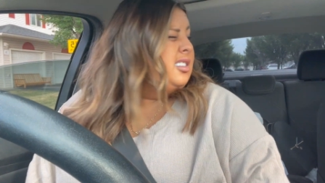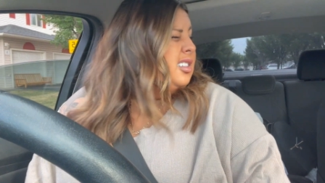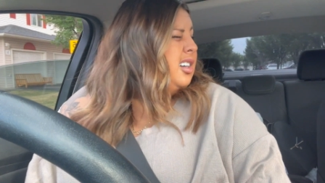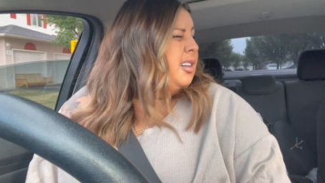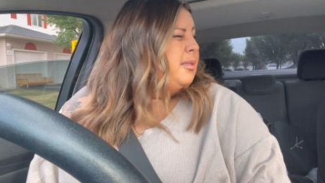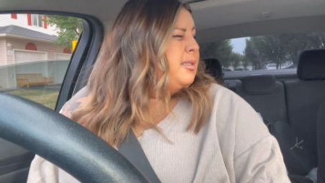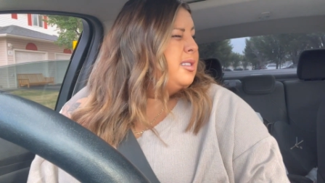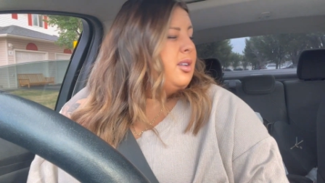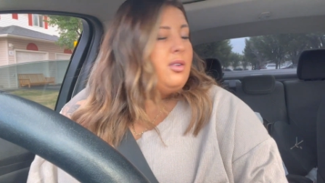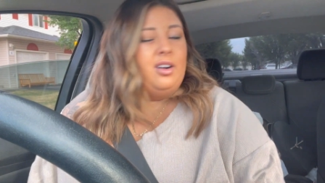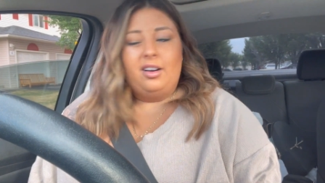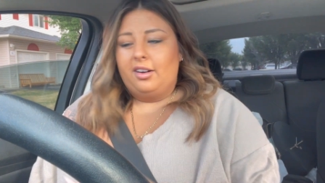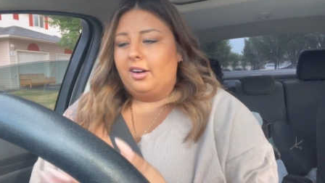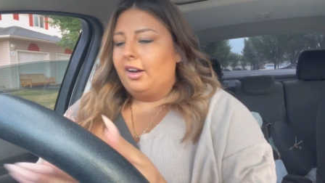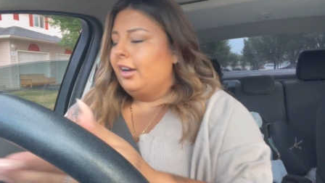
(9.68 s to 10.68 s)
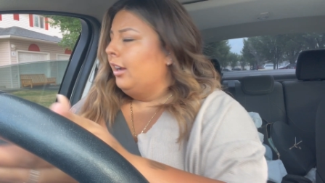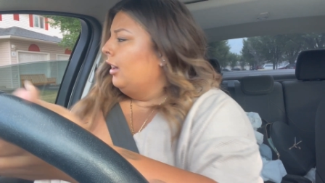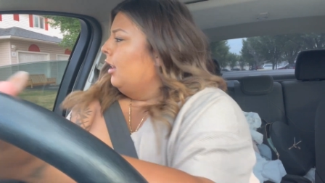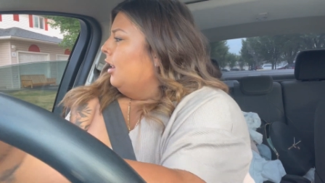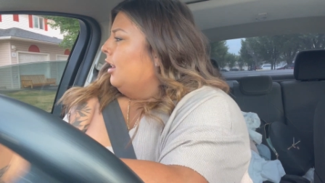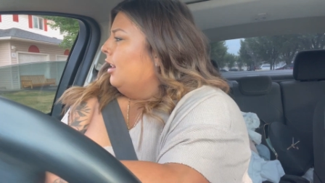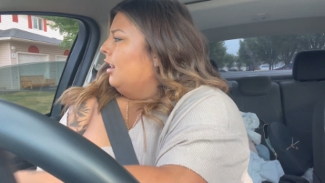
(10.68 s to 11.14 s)
oh, I'm so hungry.
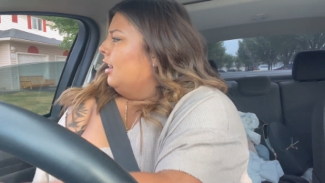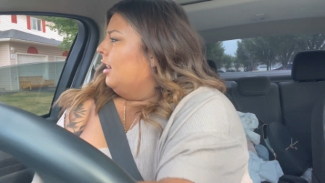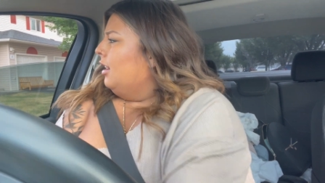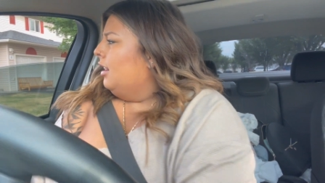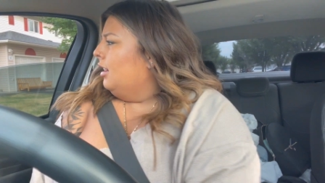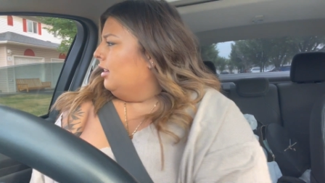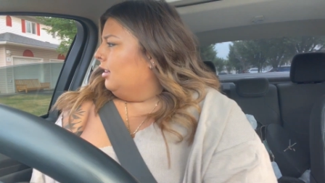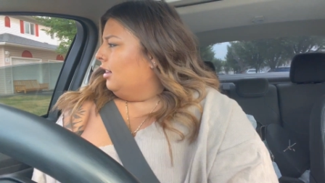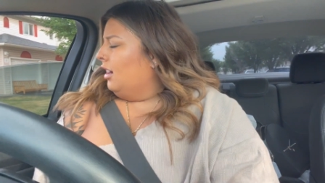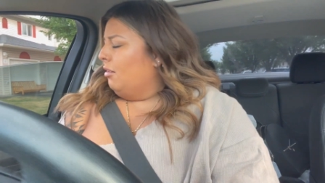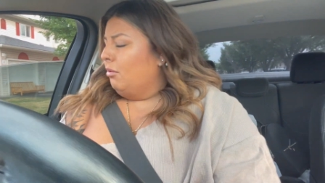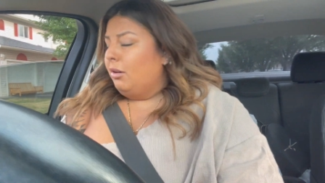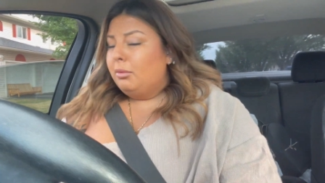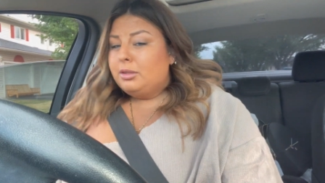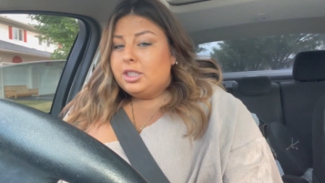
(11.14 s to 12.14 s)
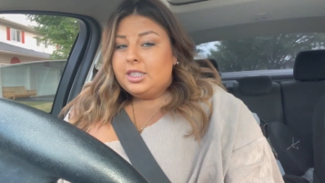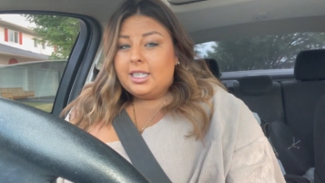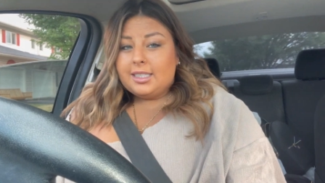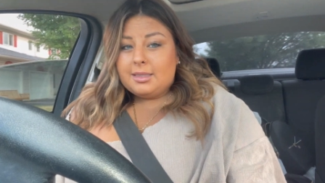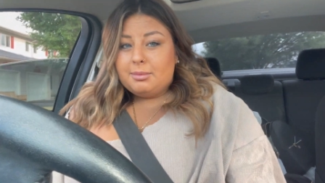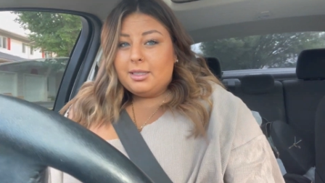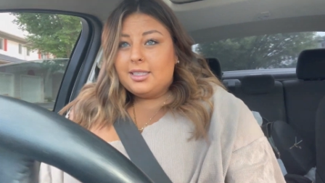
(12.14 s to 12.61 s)
I woke up when she
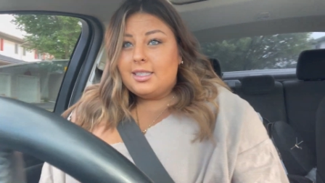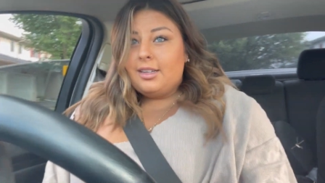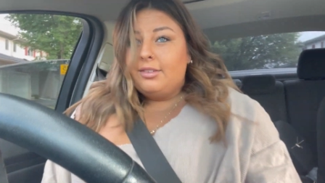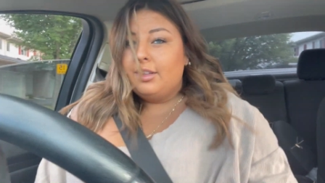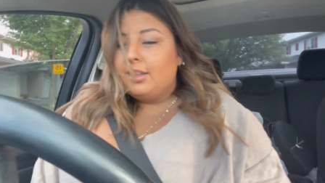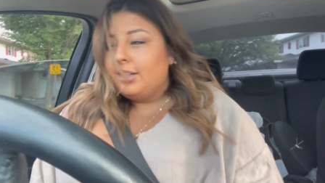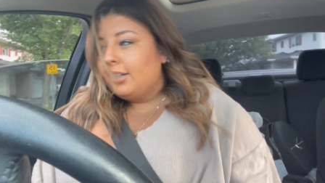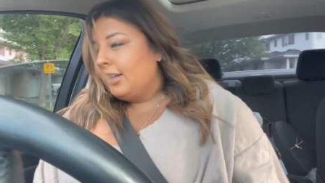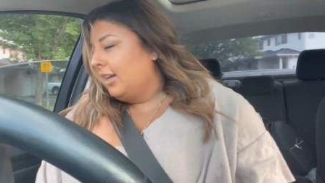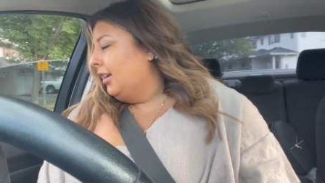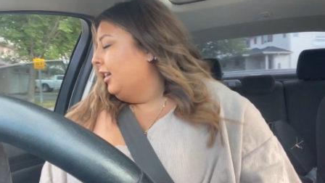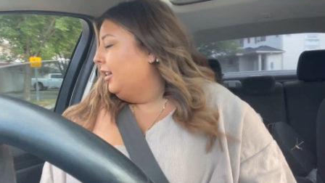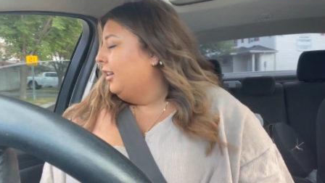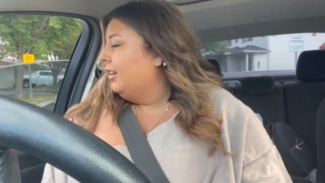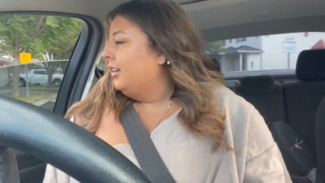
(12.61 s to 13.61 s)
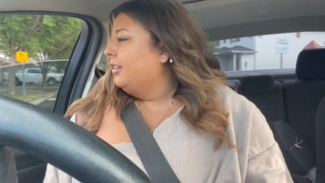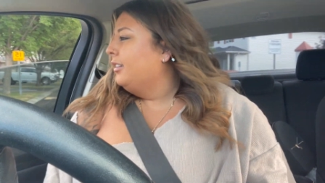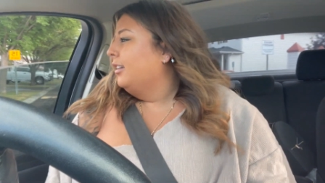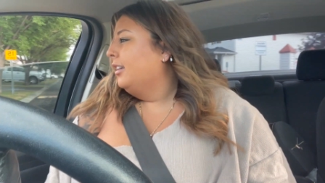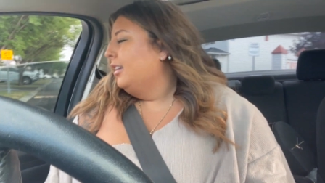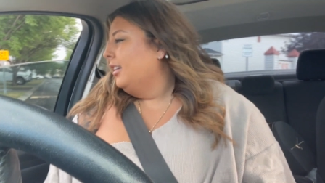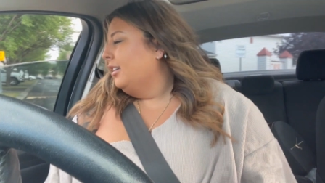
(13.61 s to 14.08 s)
texted me at seven thirty.
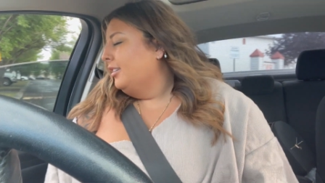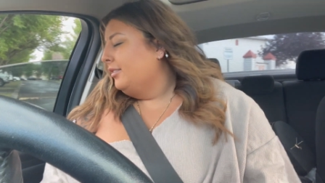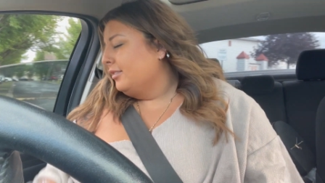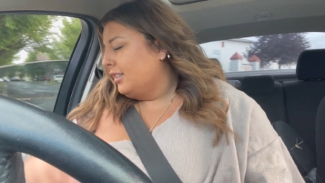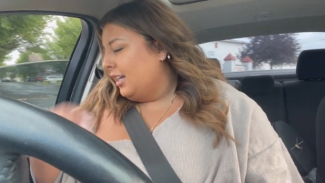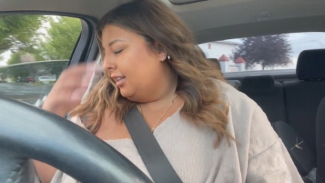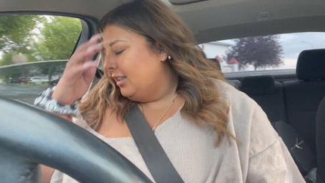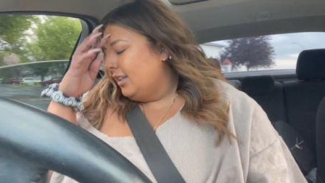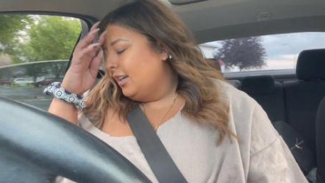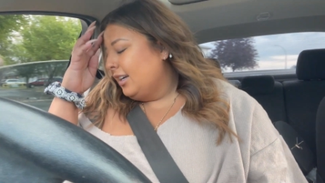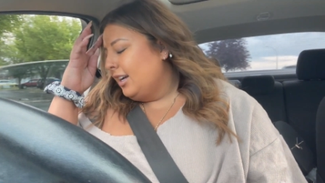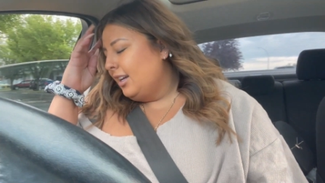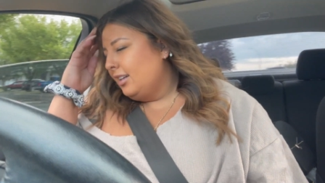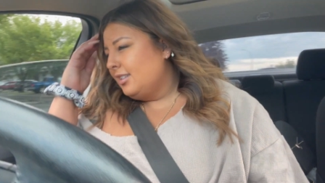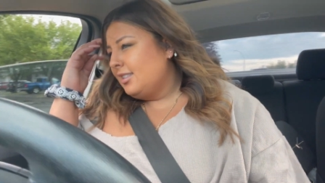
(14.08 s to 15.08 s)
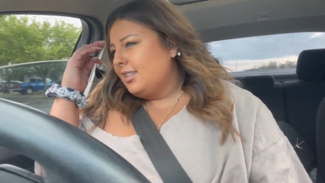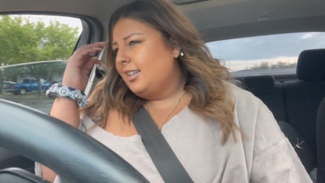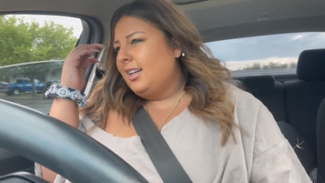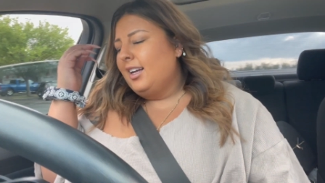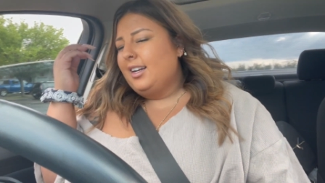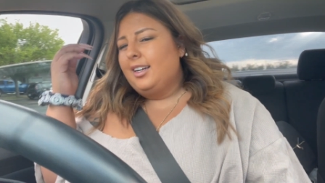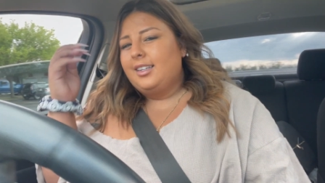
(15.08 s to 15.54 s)
And then I had a
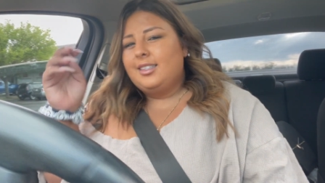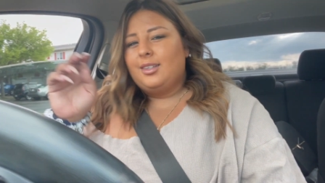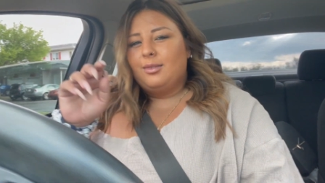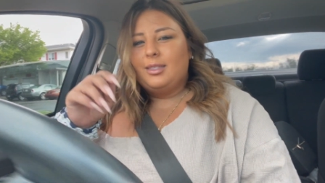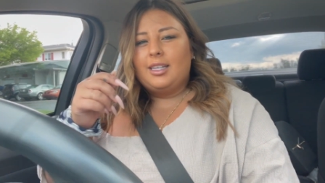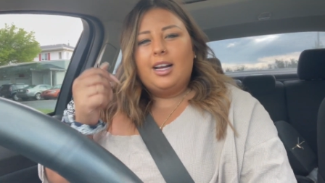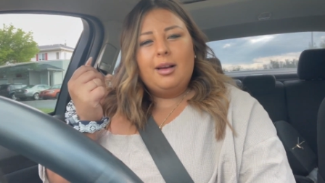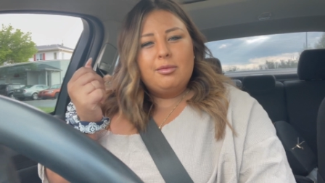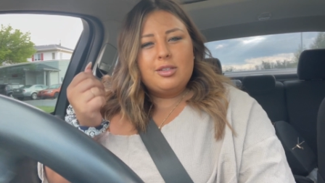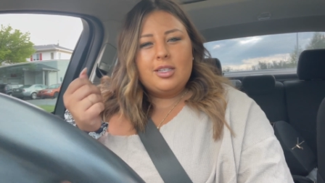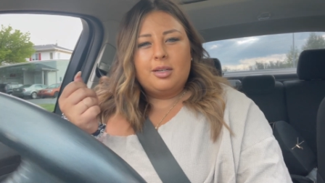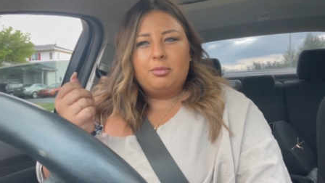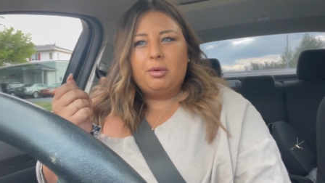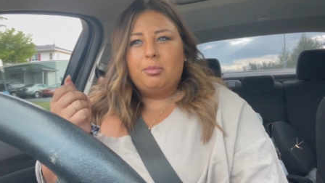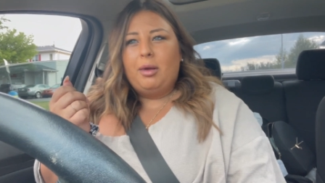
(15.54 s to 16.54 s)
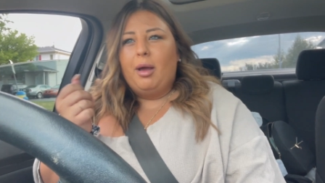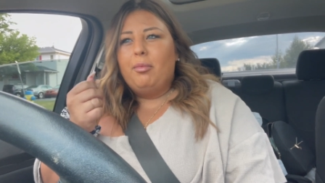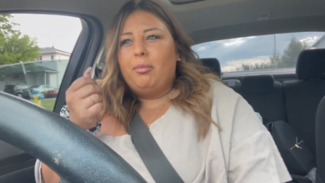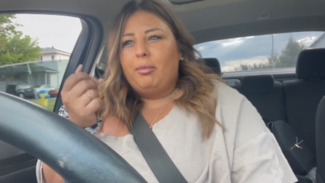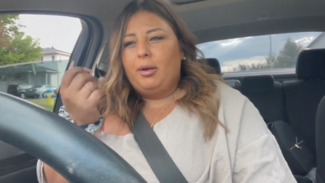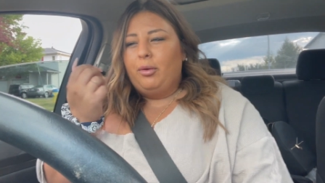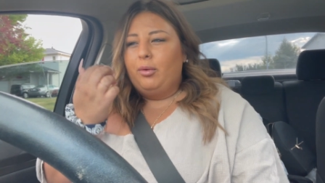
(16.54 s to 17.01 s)
slight headache, so I was like, I'm just gonna put
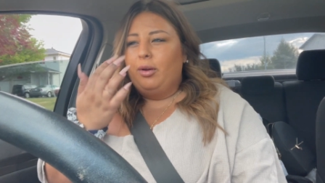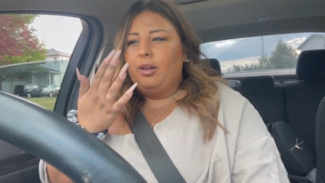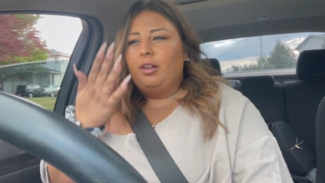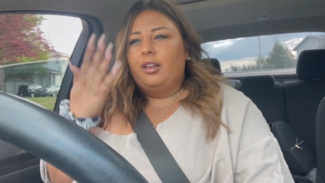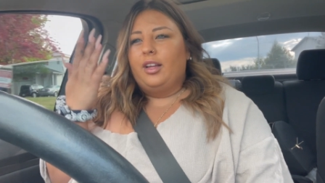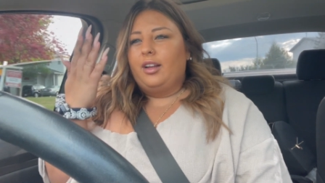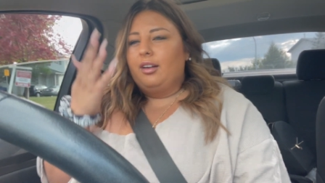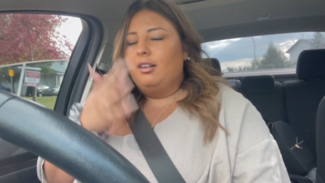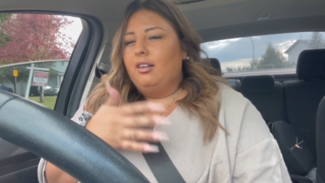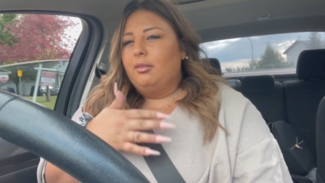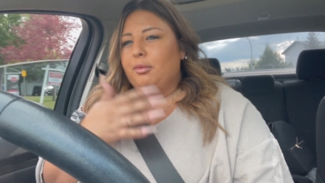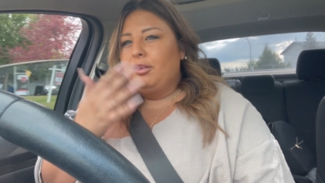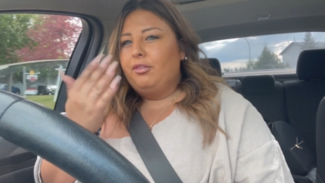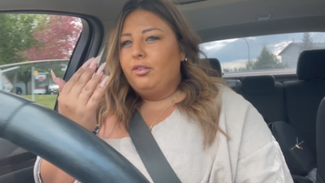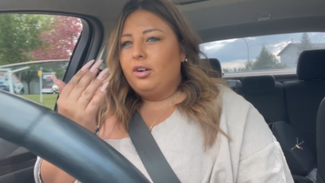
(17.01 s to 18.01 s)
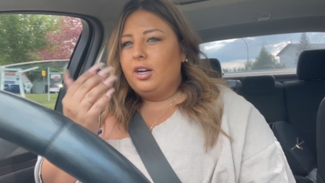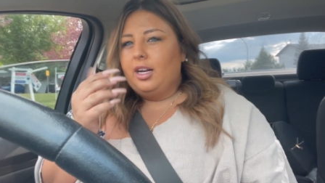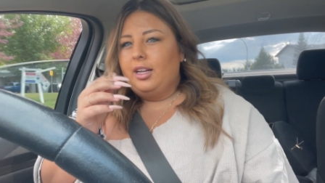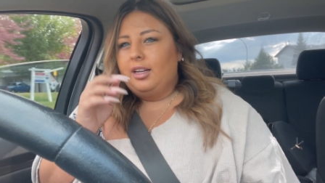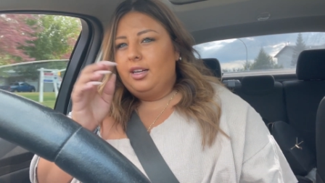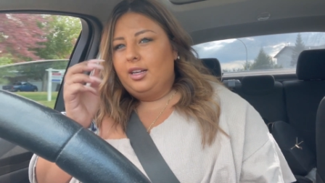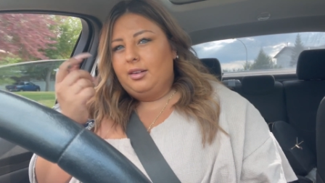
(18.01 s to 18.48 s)
peppermint oil like on my
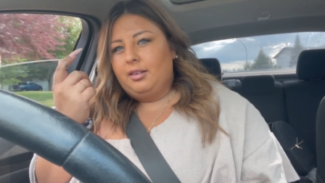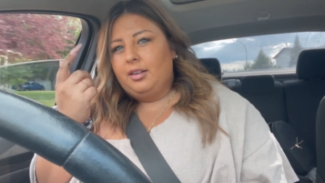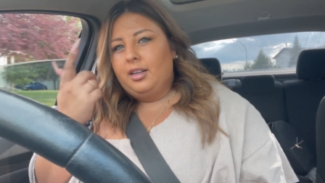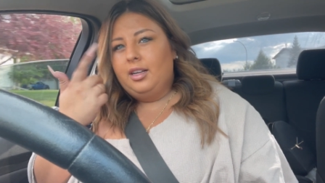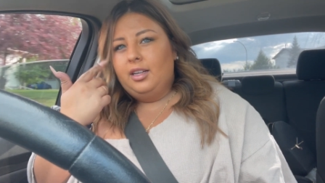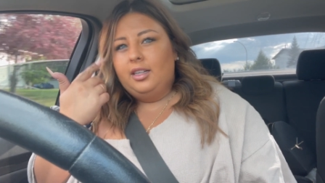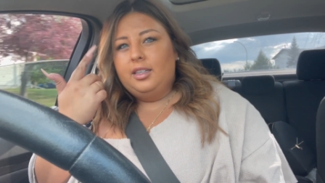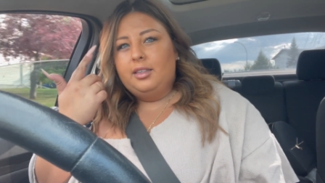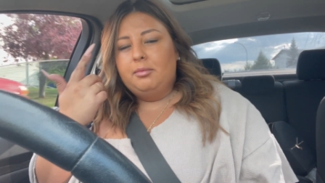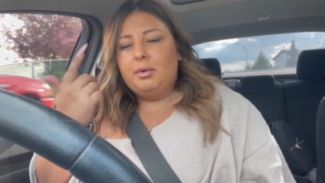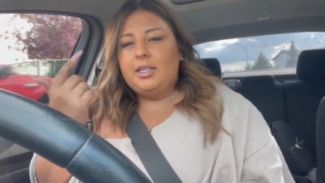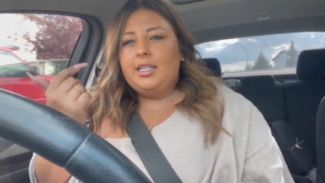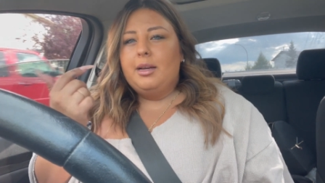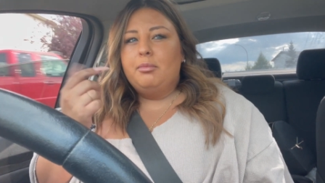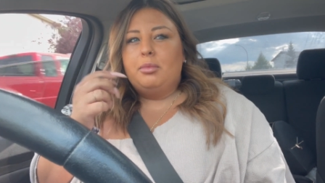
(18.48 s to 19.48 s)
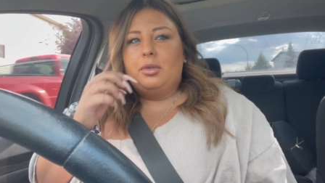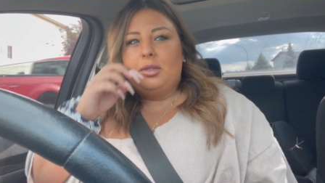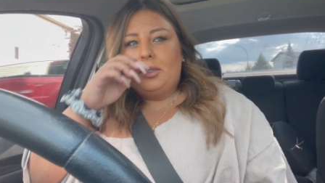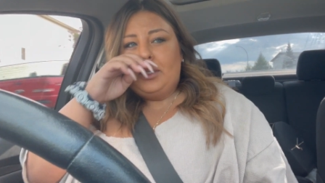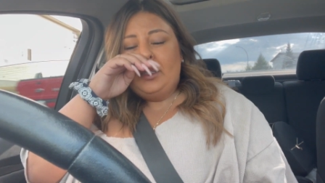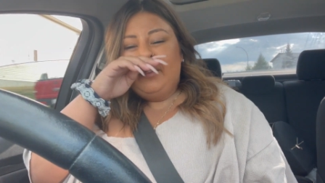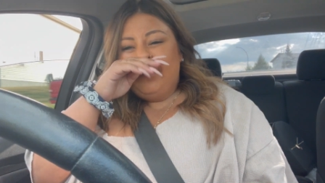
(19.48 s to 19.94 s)
forehead and my
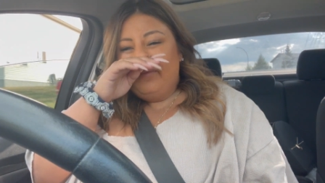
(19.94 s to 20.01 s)
temples.